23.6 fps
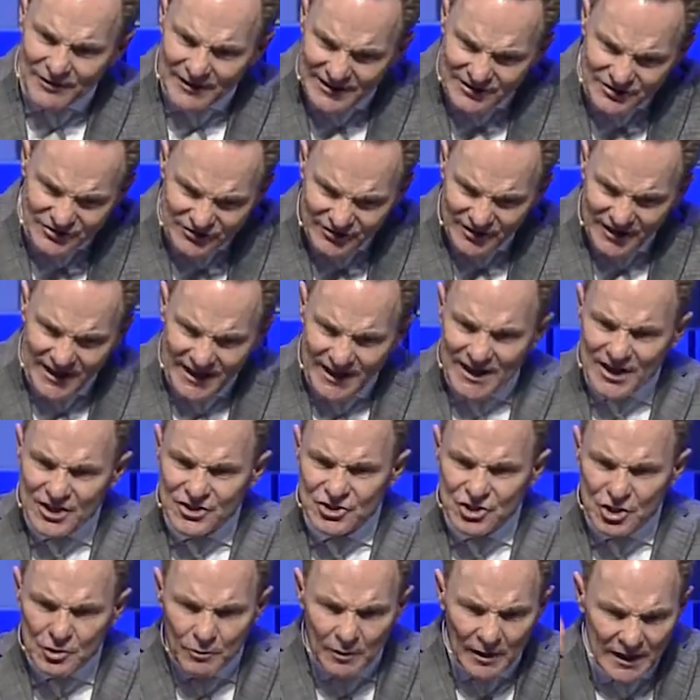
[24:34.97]
these
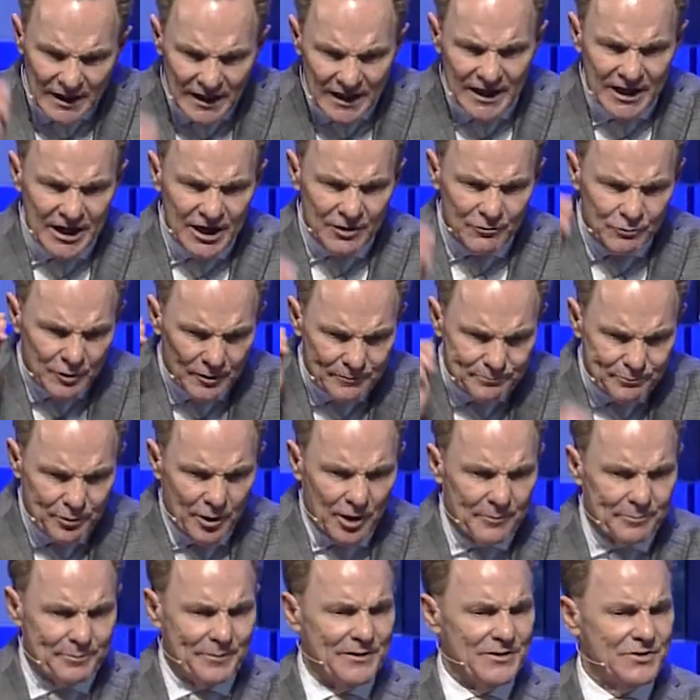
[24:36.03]
things, you will live with
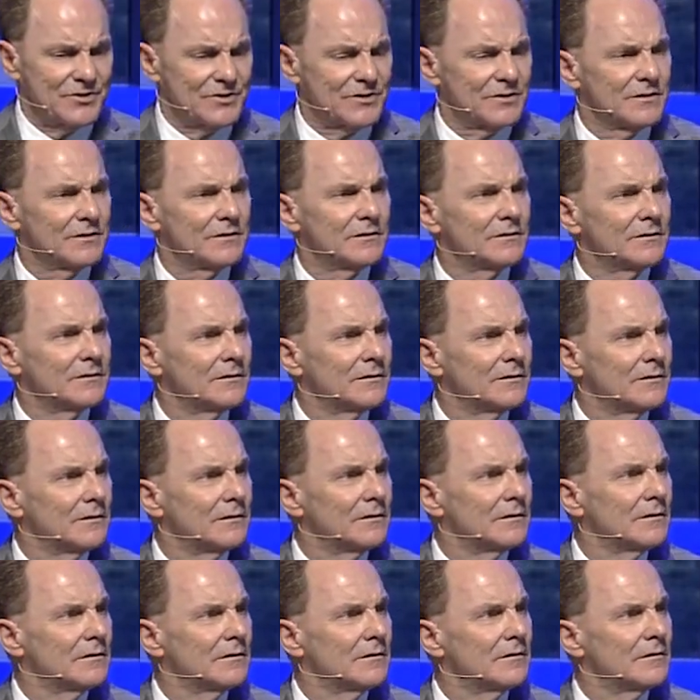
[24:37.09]
purpose.
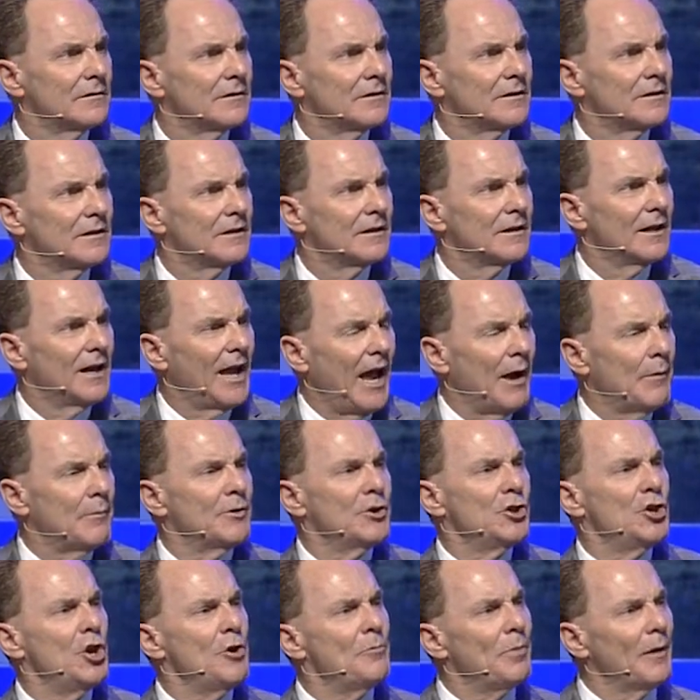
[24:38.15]
And
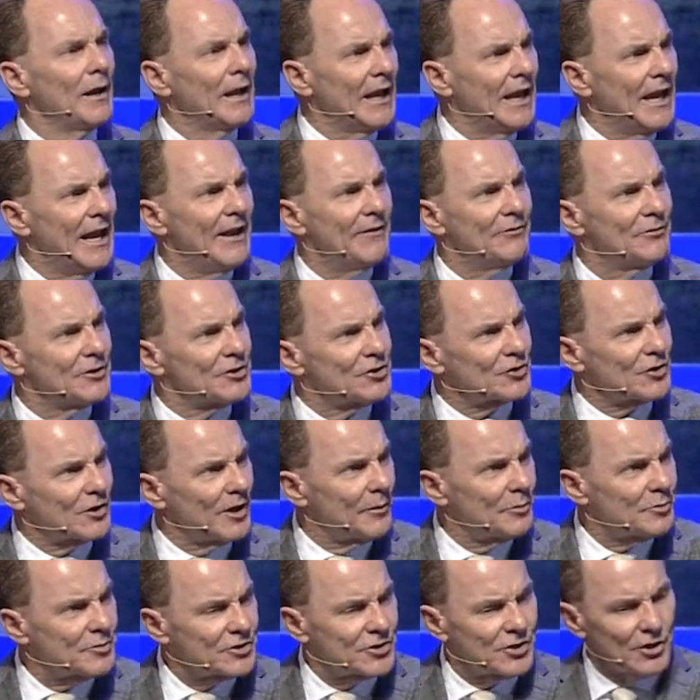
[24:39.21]
when you believe the
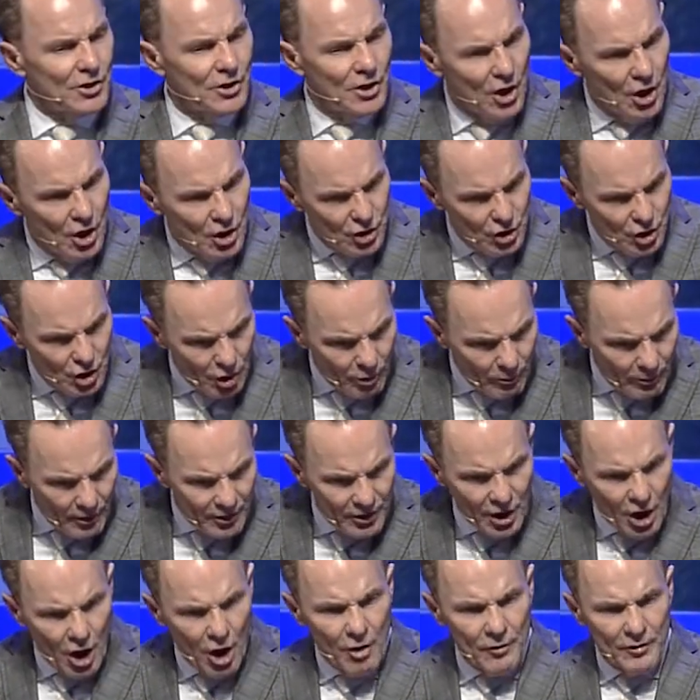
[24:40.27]
scripture, you will
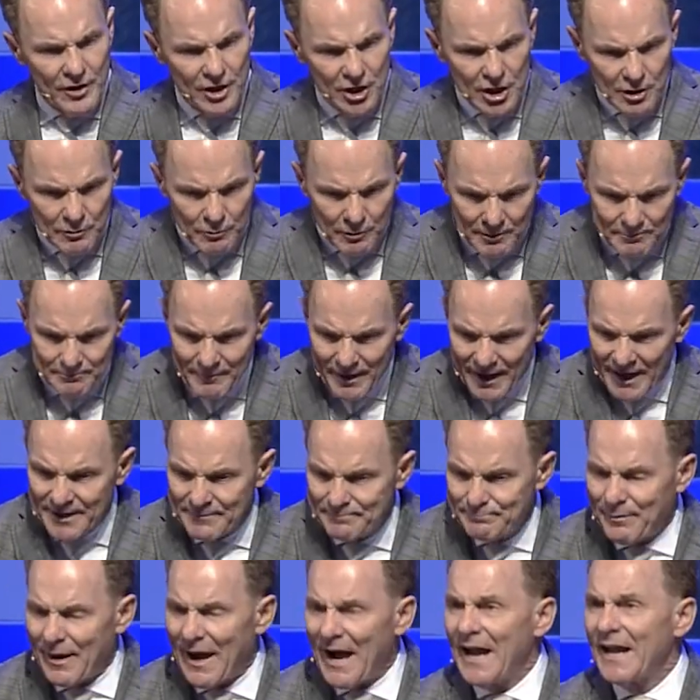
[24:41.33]
know that you were
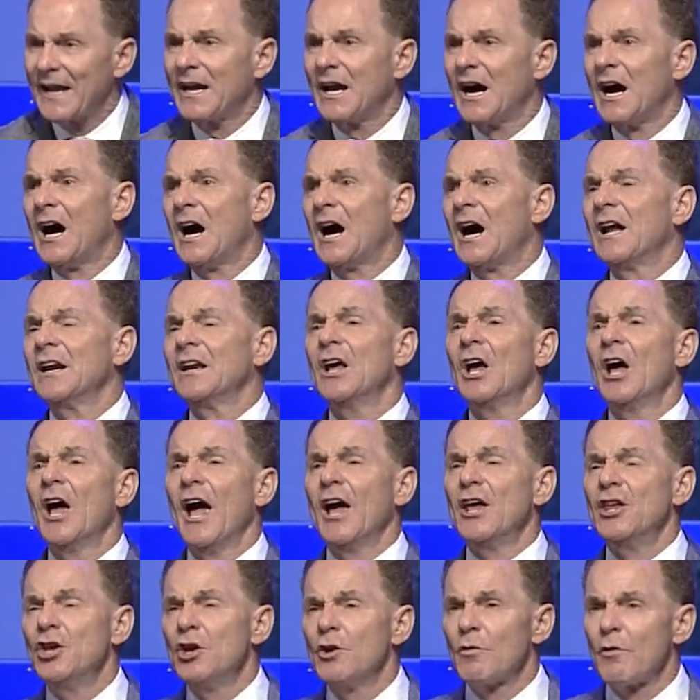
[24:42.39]
made by God
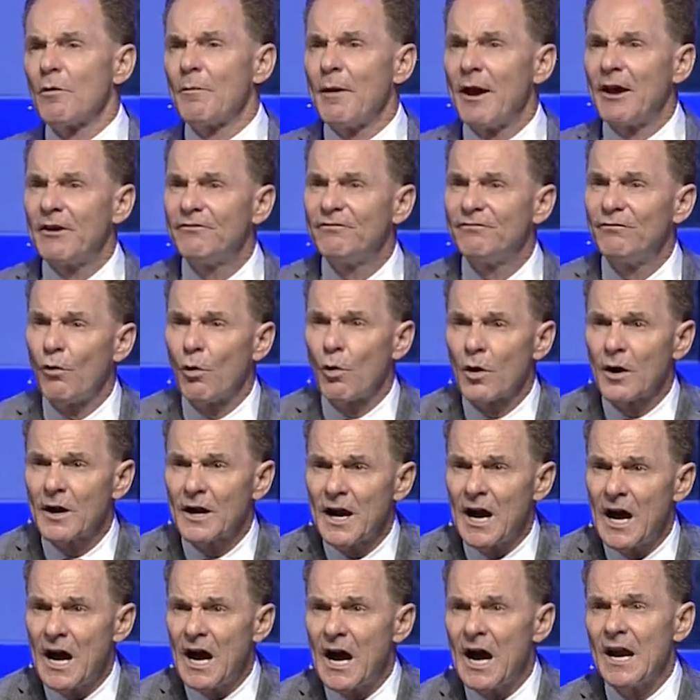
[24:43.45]
and you were made for
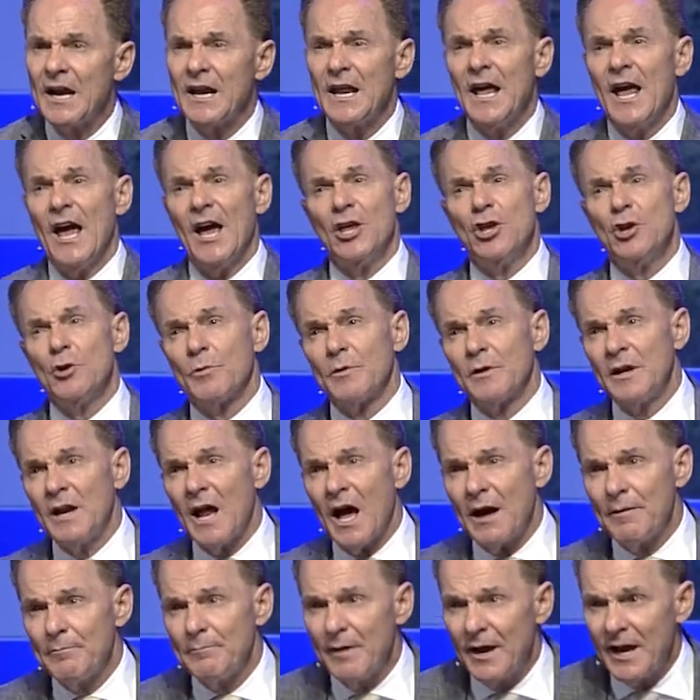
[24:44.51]
God and you were
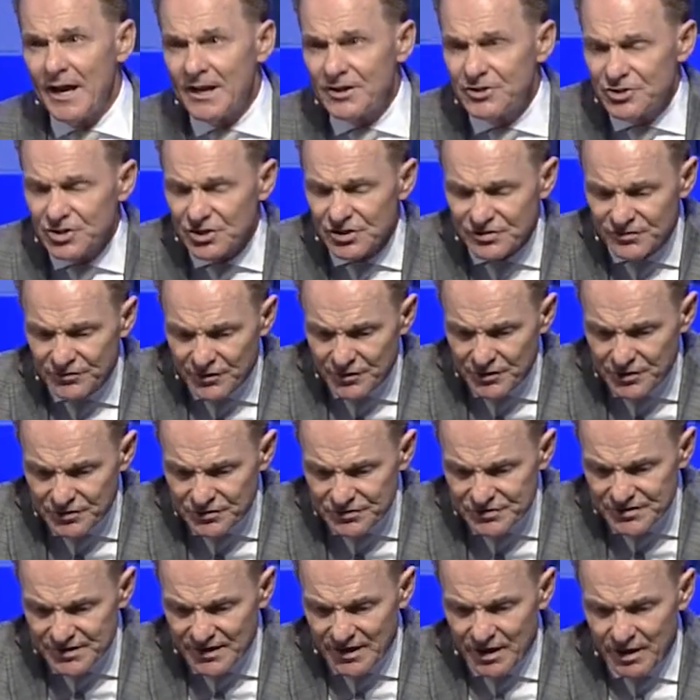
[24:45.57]
not made just for
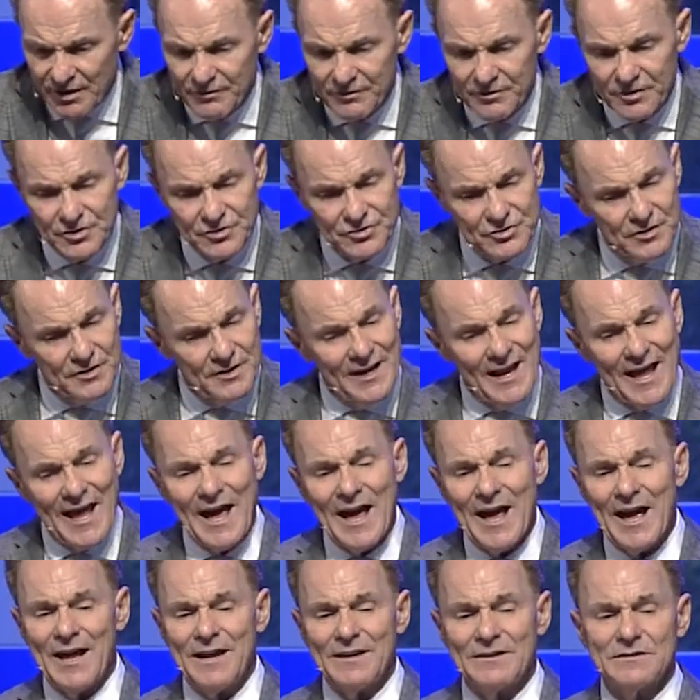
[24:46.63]
yourself because you're
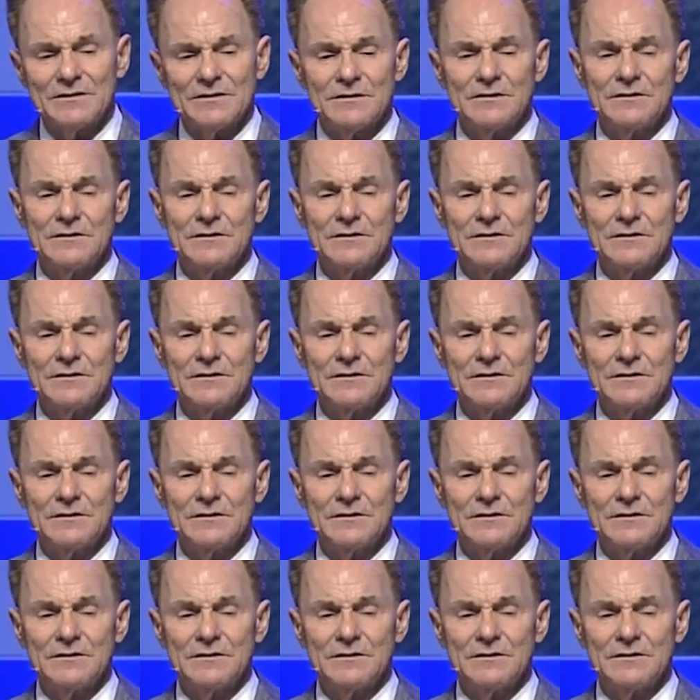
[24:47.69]
not.